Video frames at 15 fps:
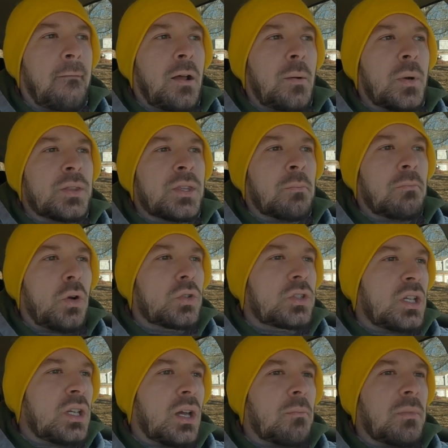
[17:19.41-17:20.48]
But the
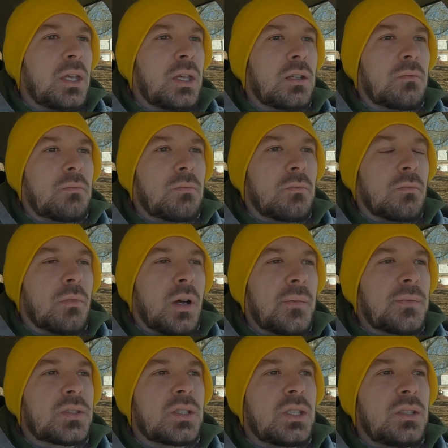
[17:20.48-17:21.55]
mulching, I mean,
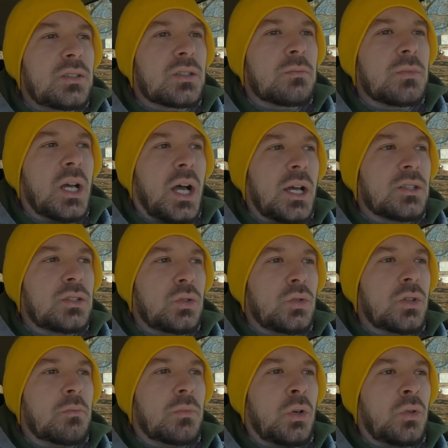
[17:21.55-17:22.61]
I've seen some guys do
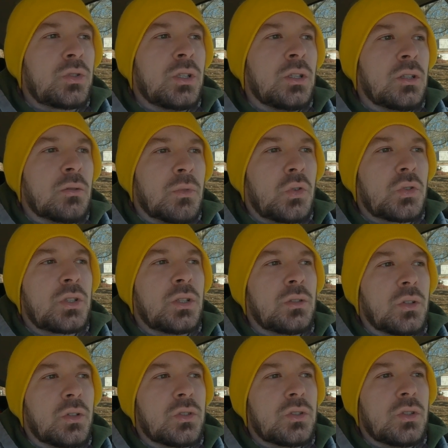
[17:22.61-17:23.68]
the mulching
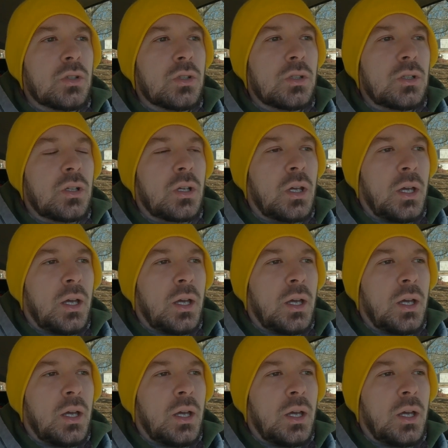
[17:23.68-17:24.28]
looks good,